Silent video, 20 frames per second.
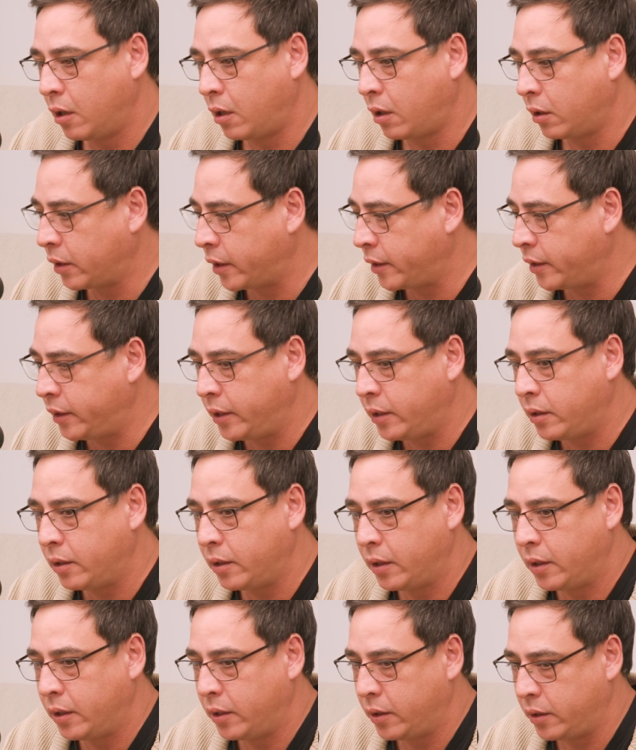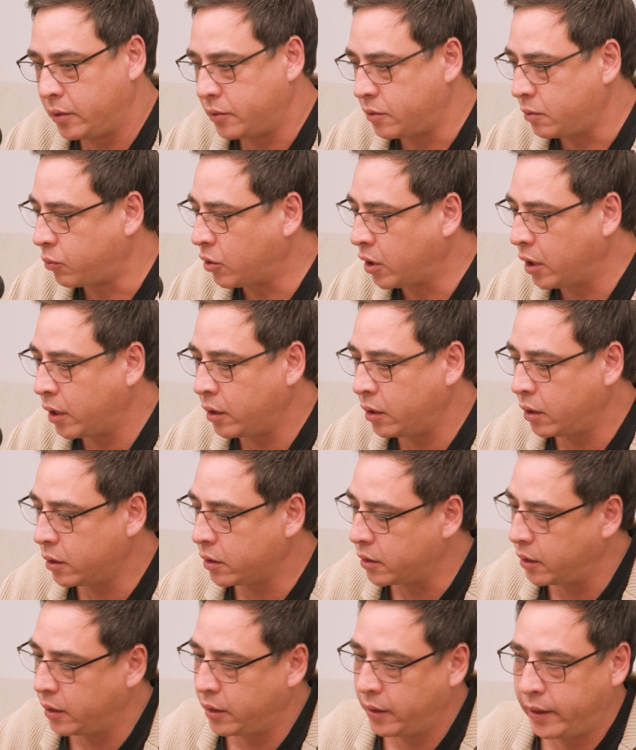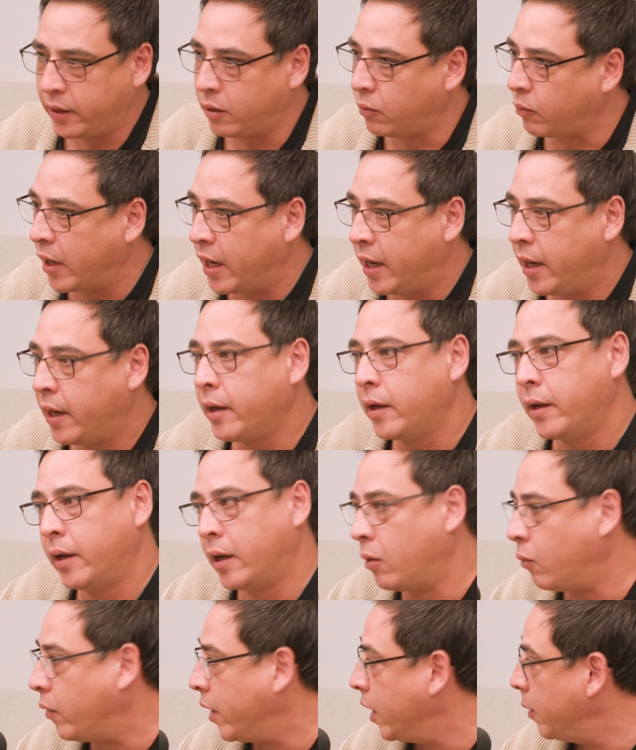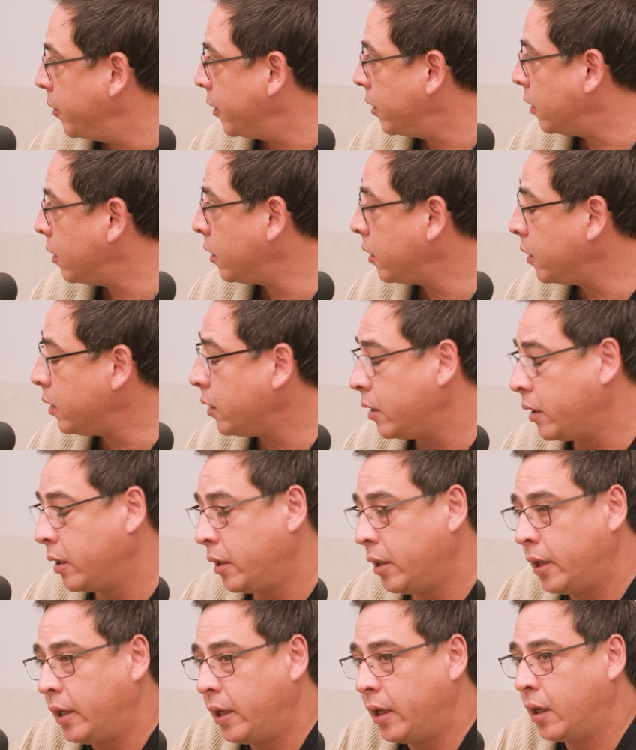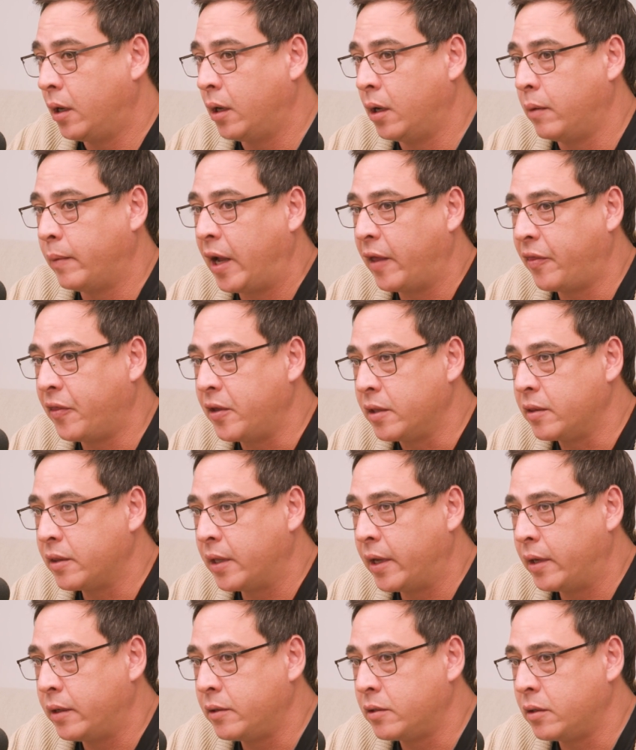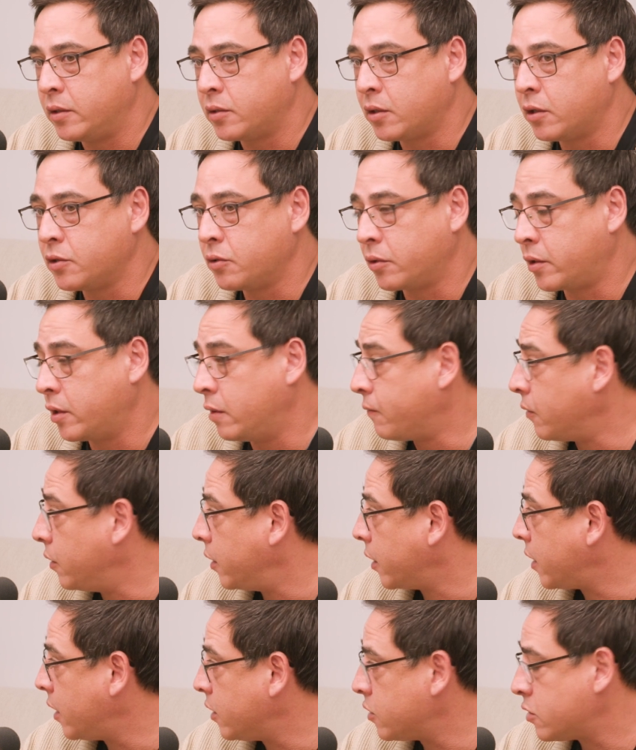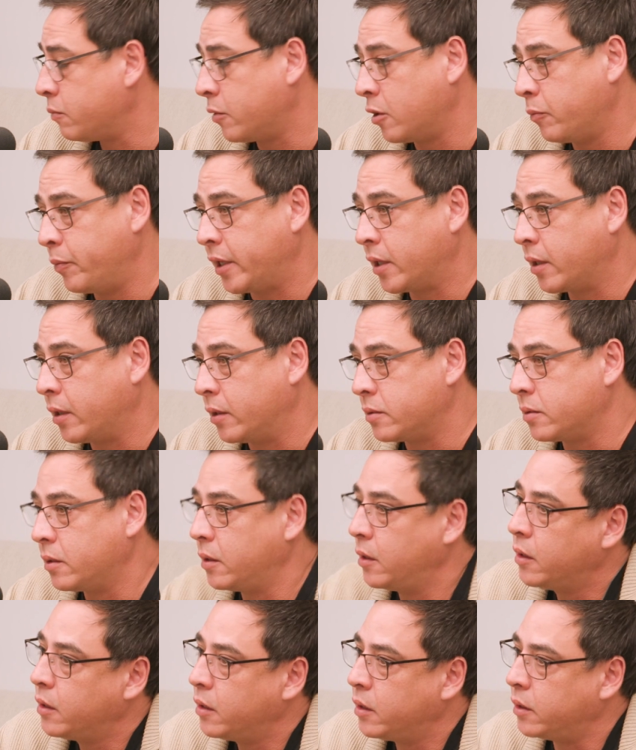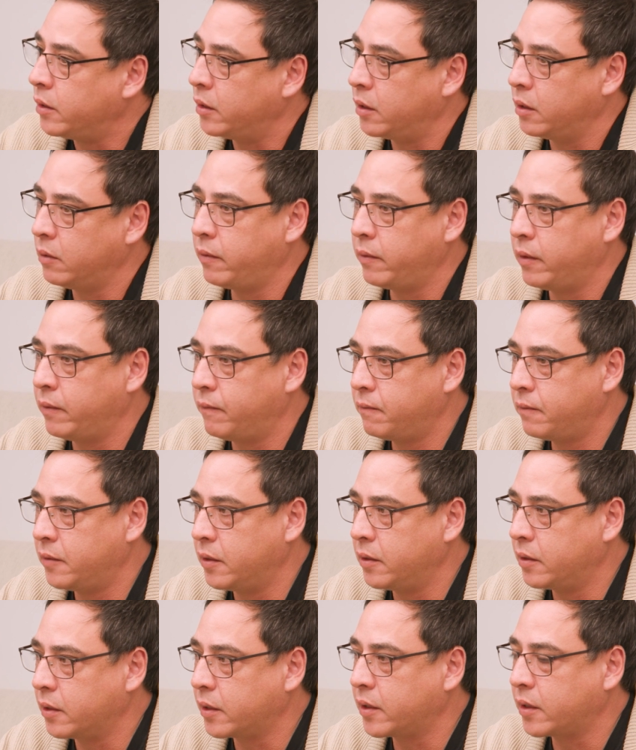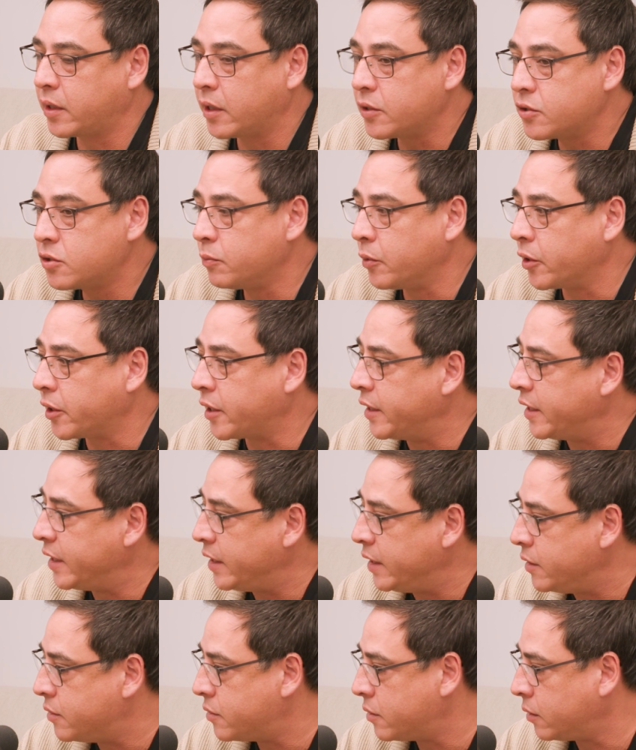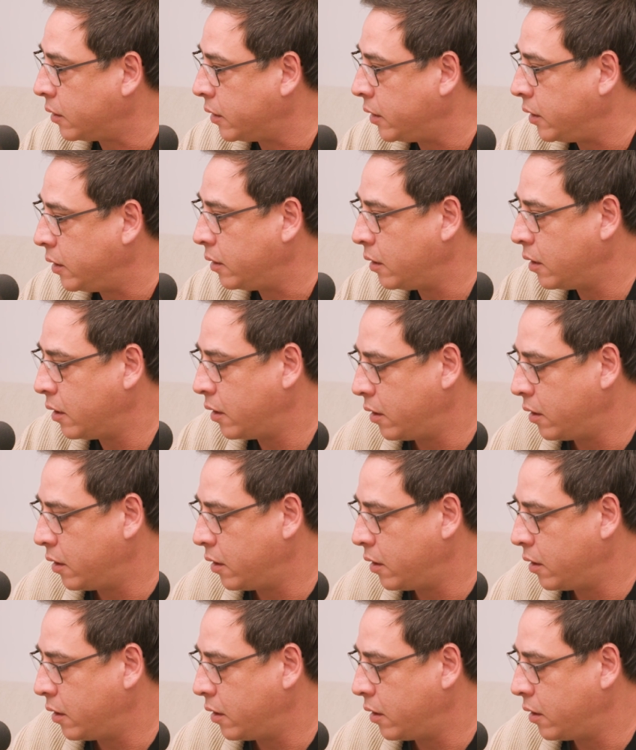All I need is the product and a rag, and I wipe it on. I think that it's also good for the customer because if the customer can easily